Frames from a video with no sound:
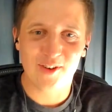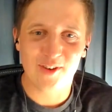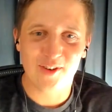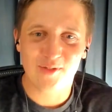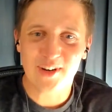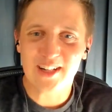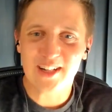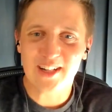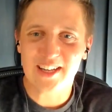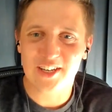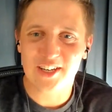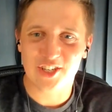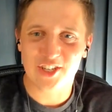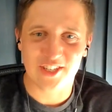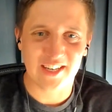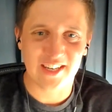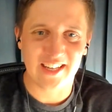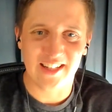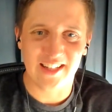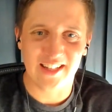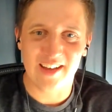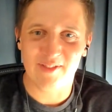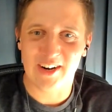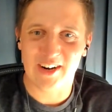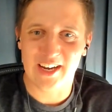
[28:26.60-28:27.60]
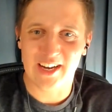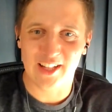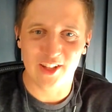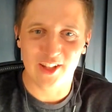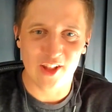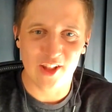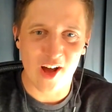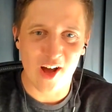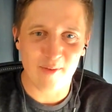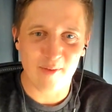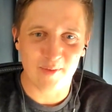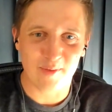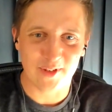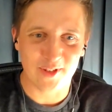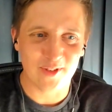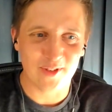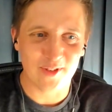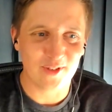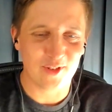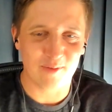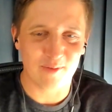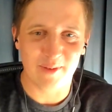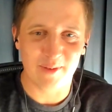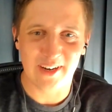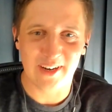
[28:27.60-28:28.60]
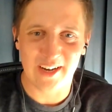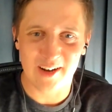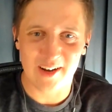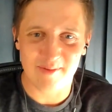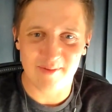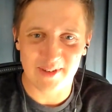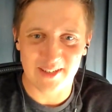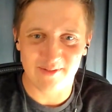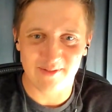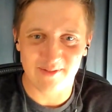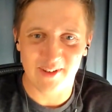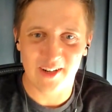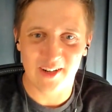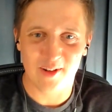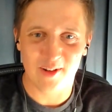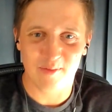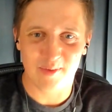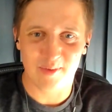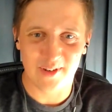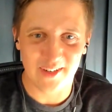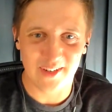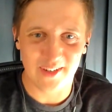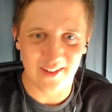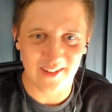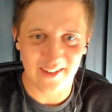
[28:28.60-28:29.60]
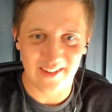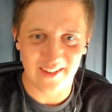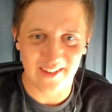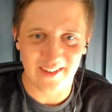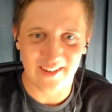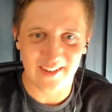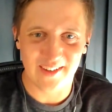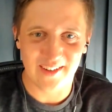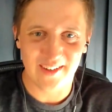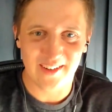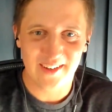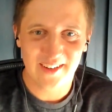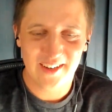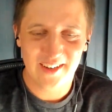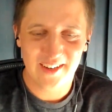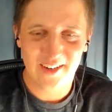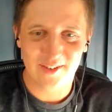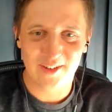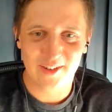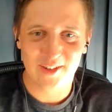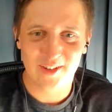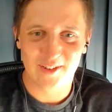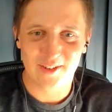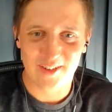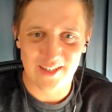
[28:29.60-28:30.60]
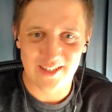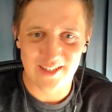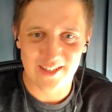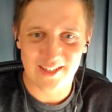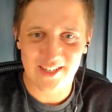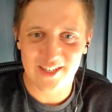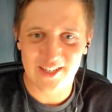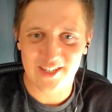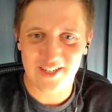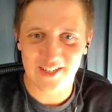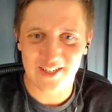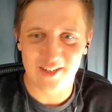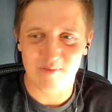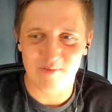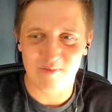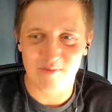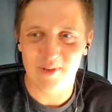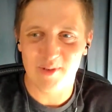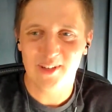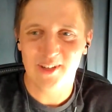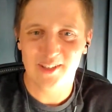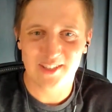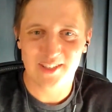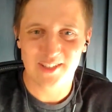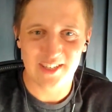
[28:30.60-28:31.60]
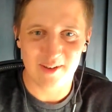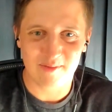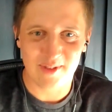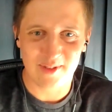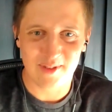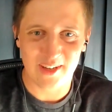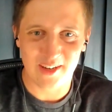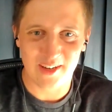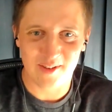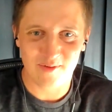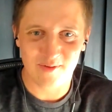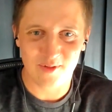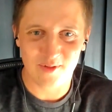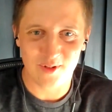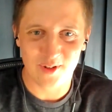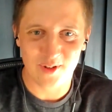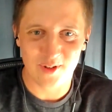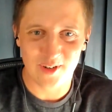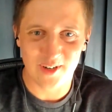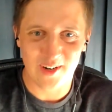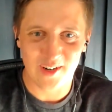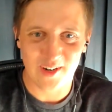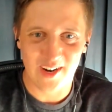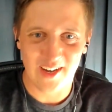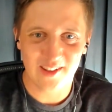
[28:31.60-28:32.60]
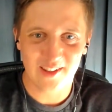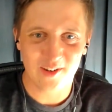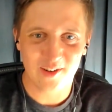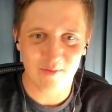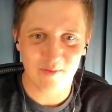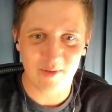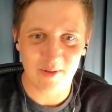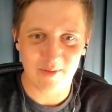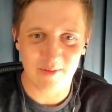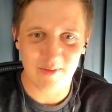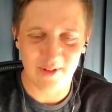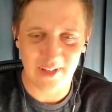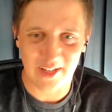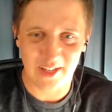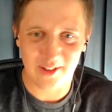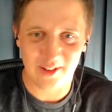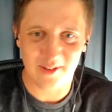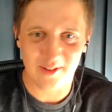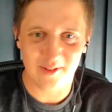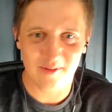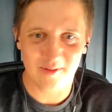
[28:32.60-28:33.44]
really just never had an opportunity to become a developer at a real organization and build something for other people that